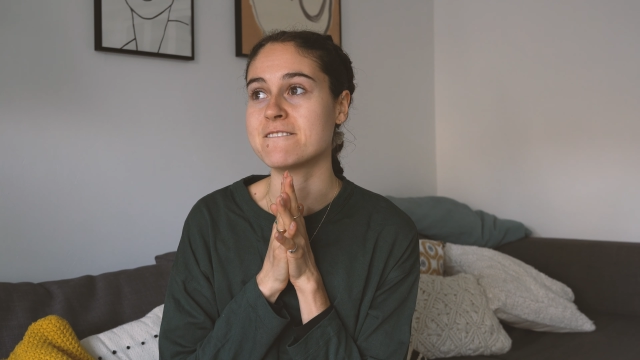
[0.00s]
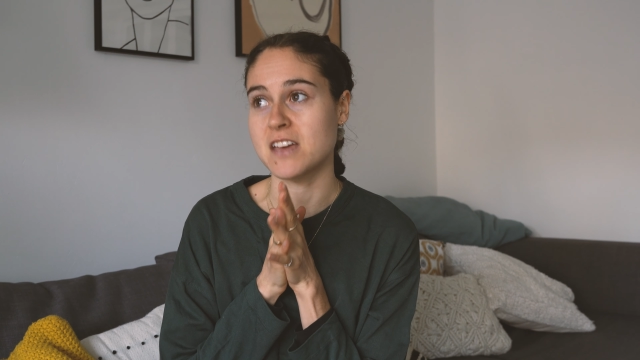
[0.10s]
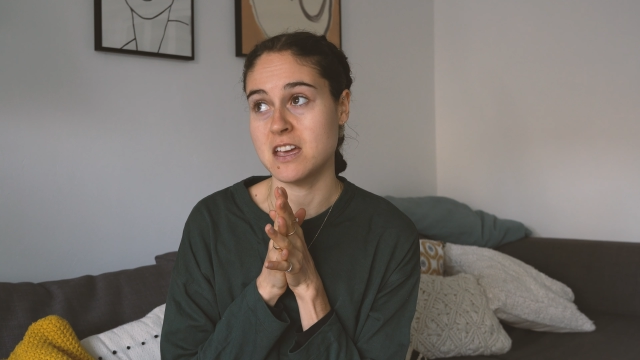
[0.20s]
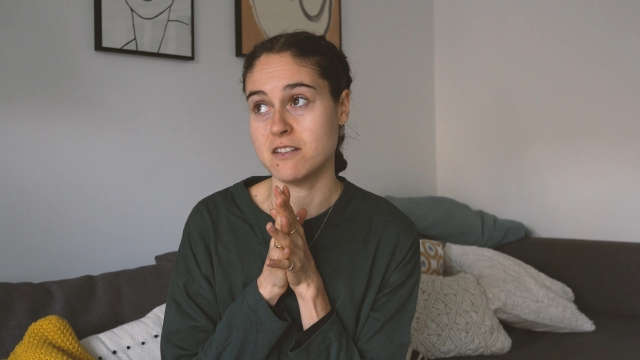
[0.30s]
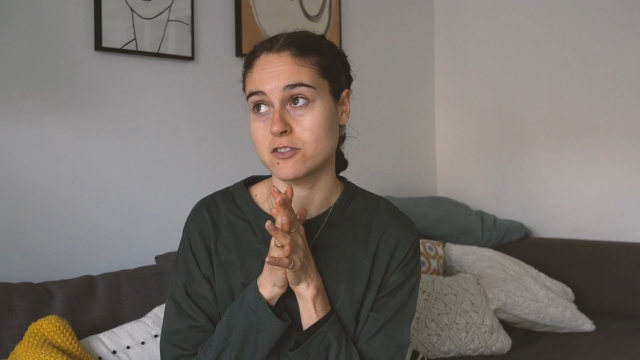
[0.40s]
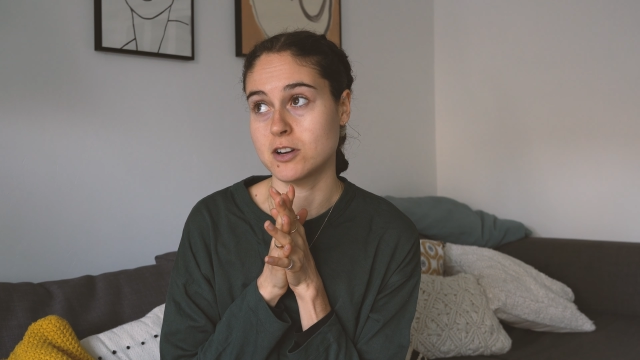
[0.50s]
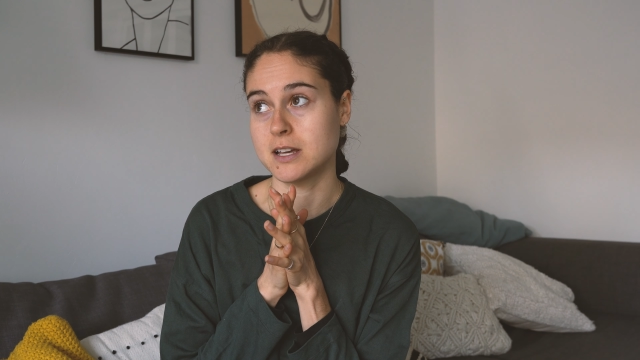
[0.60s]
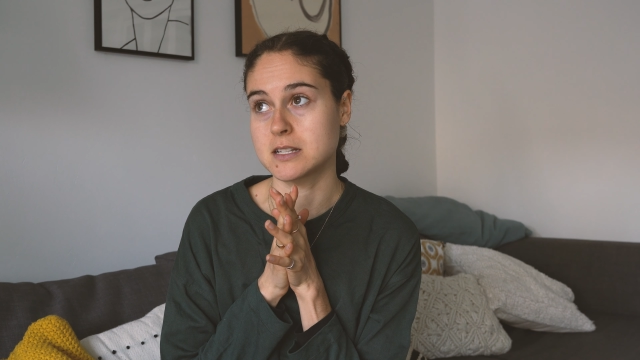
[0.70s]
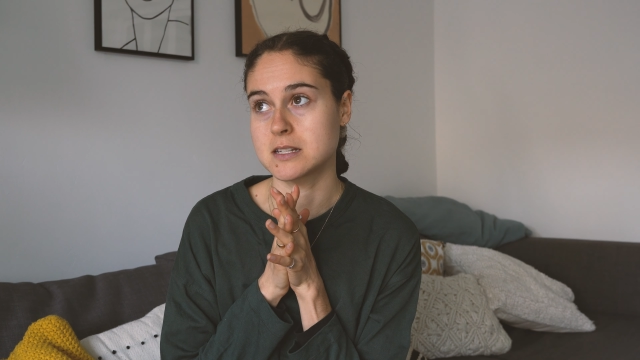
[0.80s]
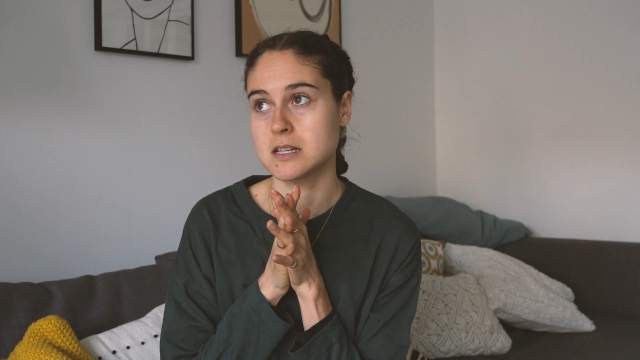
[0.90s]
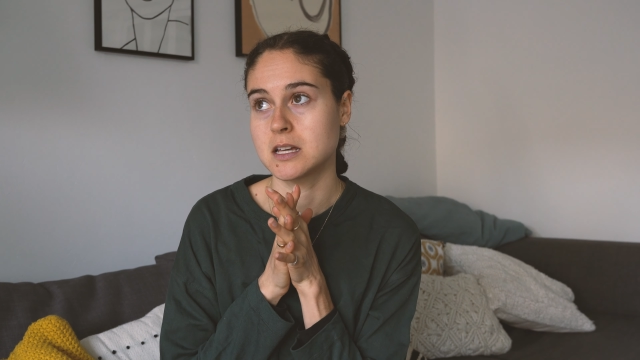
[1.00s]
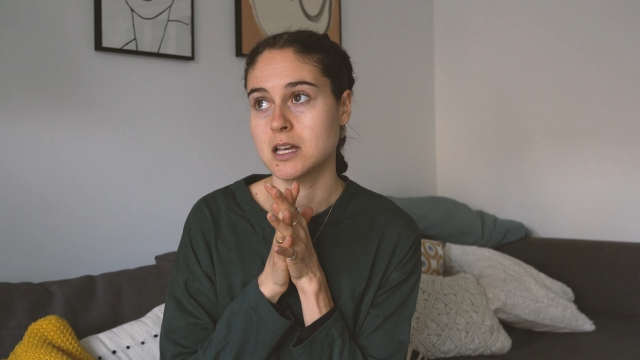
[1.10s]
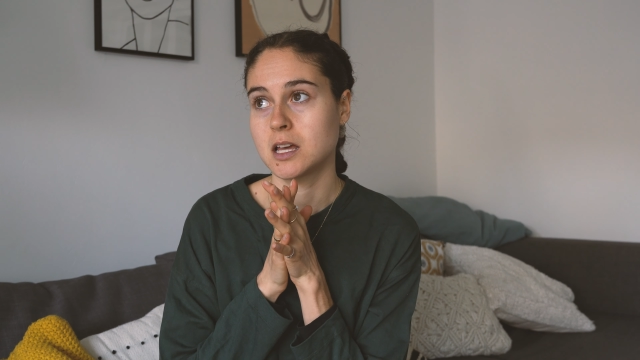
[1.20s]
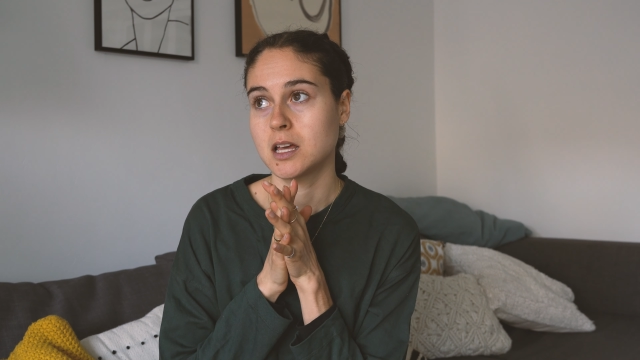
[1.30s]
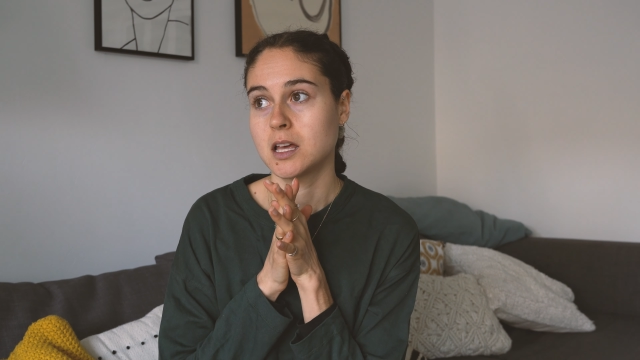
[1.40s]
favorite
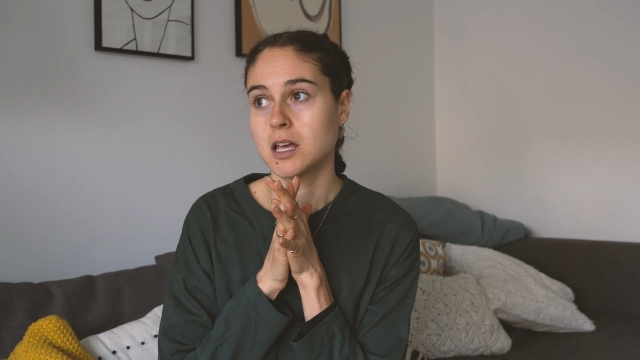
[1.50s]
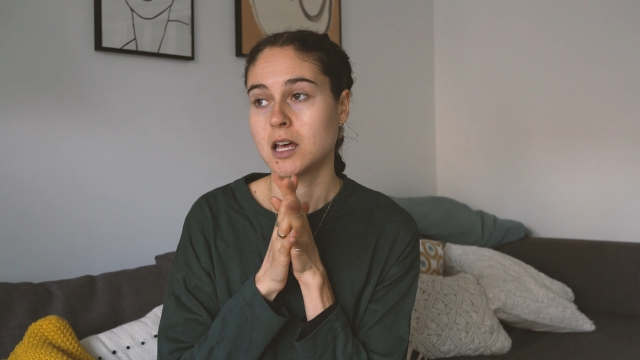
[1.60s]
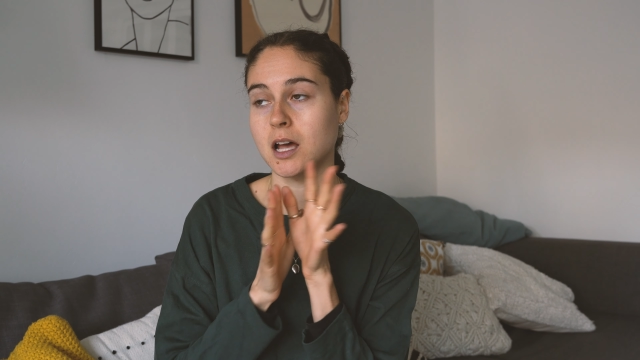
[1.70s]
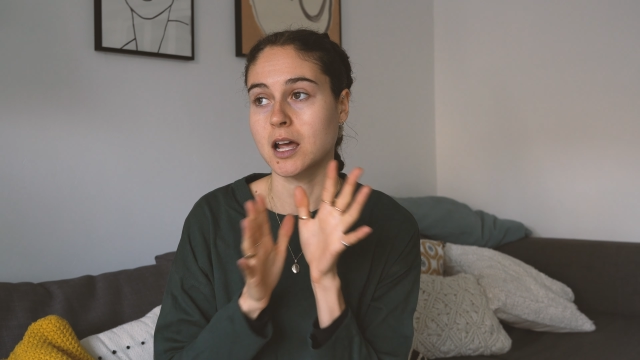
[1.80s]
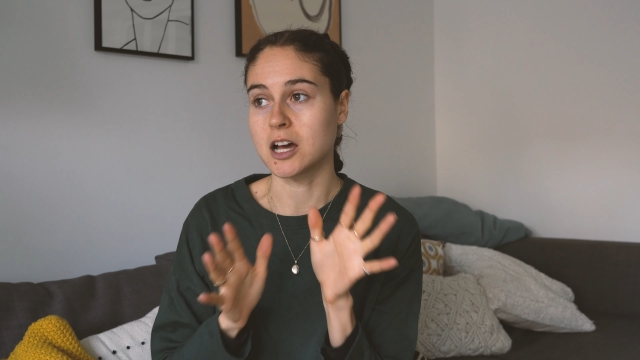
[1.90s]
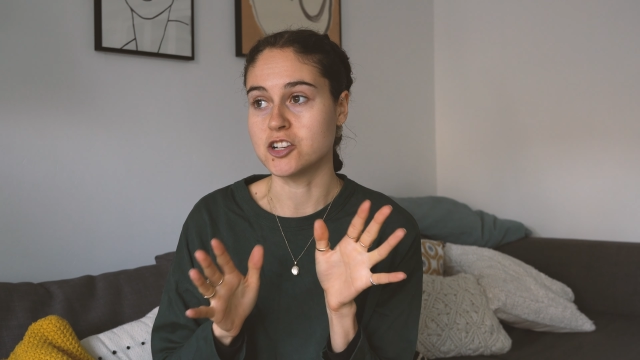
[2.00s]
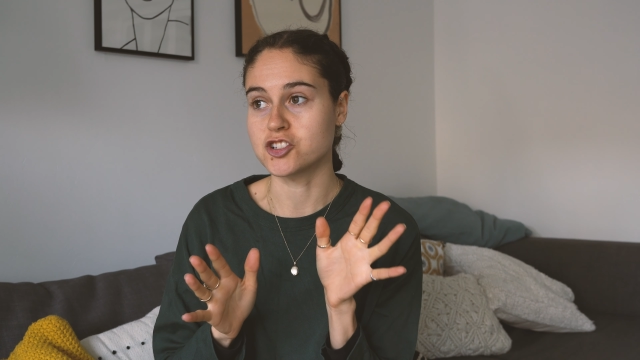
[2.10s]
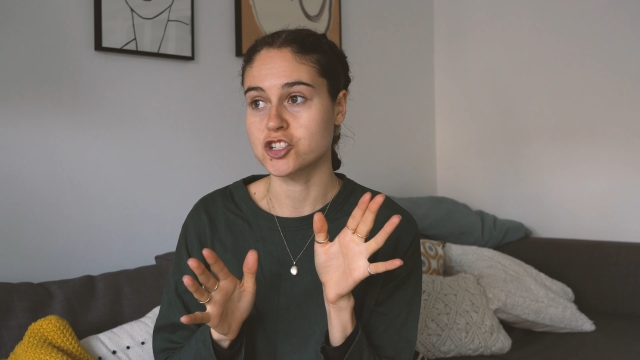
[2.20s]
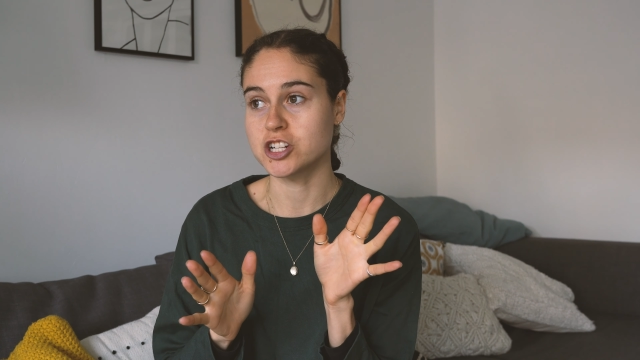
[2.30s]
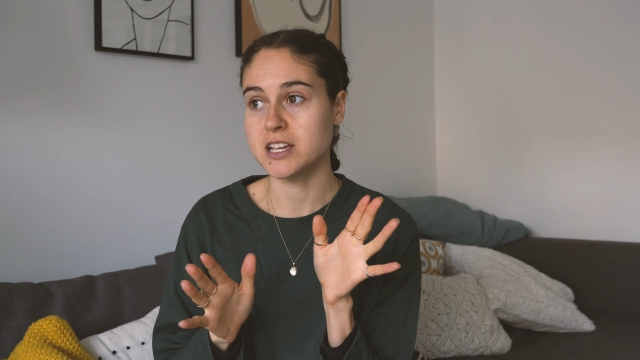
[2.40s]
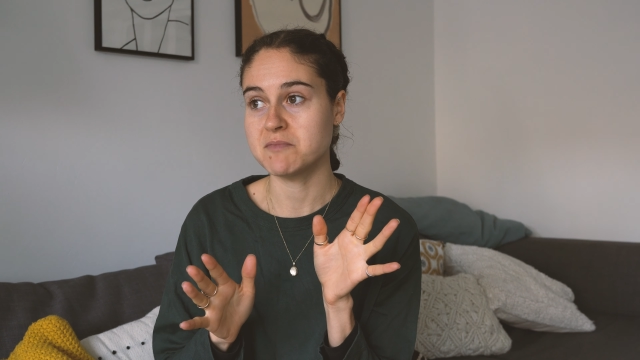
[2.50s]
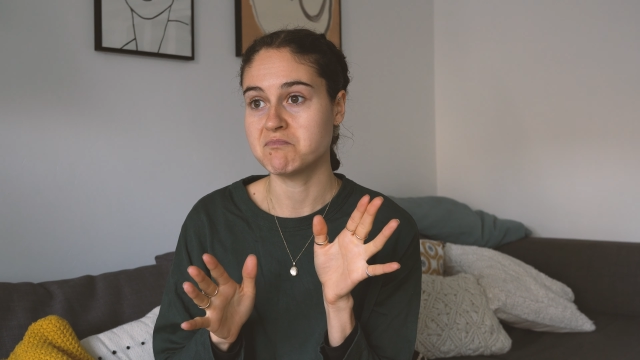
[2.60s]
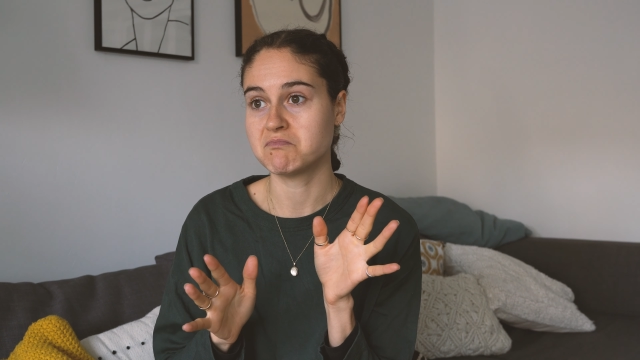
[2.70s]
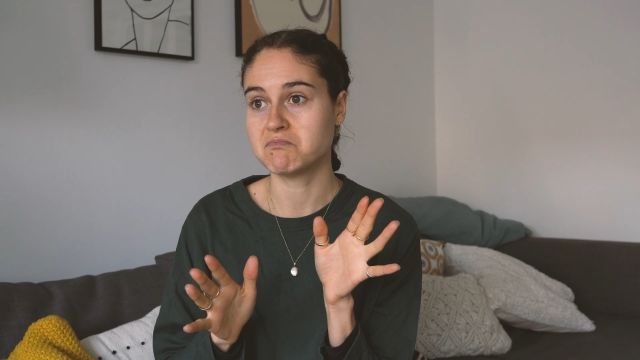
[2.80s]
country